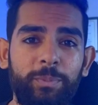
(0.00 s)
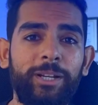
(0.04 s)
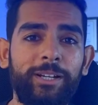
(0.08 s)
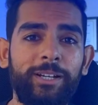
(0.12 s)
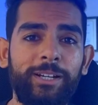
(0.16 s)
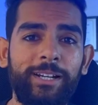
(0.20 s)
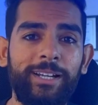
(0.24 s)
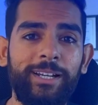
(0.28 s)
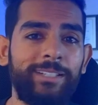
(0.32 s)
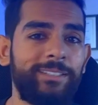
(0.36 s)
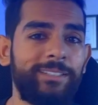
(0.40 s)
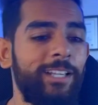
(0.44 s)

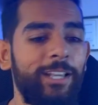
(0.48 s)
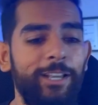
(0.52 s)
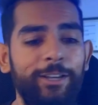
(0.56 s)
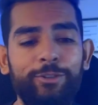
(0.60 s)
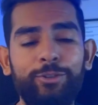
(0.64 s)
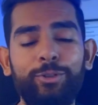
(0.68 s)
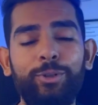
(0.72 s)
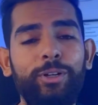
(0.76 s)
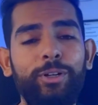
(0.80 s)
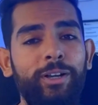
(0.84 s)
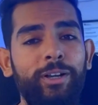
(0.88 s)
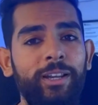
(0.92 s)
glass.
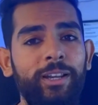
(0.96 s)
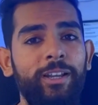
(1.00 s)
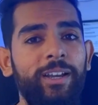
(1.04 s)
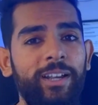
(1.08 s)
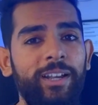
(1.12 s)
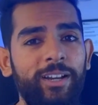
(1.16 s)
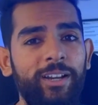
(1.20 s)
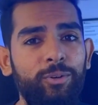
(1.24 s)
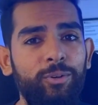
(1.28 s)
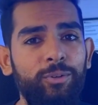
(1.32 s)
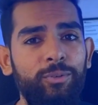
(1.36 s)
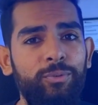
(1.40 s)
So drink
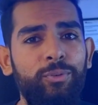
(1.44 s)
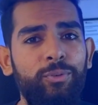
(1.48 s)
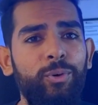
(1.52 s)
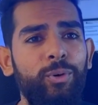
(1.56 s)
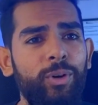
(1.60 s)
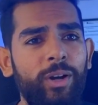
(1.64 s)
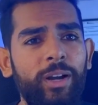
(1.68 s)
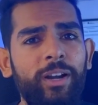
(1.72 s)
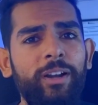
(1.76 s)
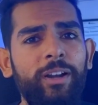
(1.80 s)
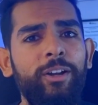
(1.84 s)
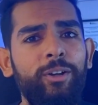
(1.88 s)
around
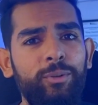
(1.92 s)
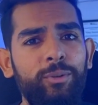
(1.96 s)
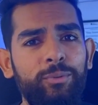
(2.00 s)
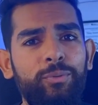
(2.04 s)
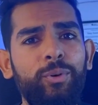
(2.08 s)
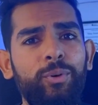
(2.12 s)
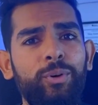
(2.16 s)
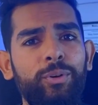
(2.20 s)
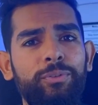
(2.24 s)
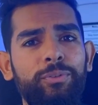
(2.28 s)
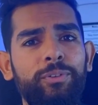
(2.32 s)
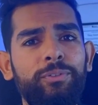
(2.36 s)
400 to
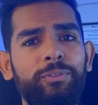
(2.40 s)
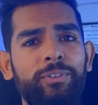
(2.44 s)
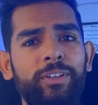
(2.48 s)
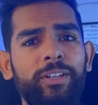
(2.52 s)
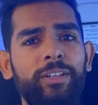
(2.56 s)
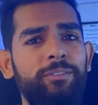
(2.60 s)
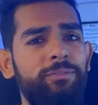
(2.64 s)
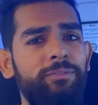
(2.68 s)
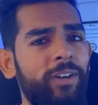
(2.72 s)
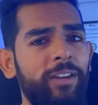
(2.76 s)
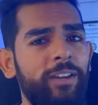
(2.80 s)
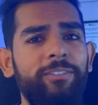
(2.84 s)

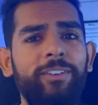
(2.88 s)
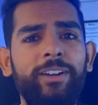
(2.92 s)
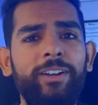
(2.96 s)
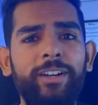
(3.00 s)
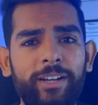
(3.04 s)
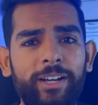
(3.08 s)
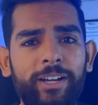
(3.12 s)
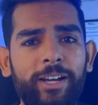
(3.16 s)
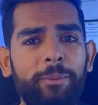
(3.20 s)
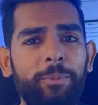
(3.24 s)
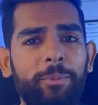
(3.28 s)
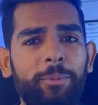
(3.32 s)
450,
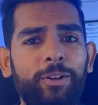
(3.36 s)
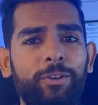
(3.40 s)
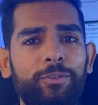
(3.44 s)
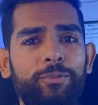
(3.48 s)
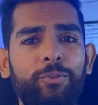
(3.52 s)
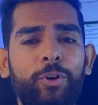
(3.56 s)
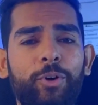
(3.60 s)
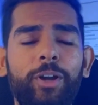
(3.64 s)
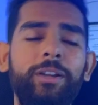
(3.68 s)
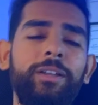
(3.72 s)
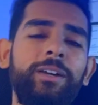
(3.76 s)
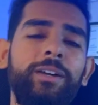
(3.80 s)
500 ml of
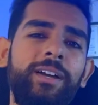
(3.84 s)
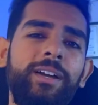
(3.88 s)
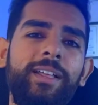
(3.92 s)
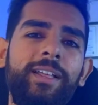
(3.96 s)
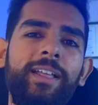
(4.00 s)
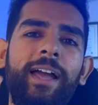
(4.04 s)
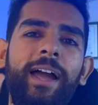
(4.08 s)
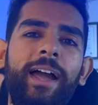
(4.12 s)
water,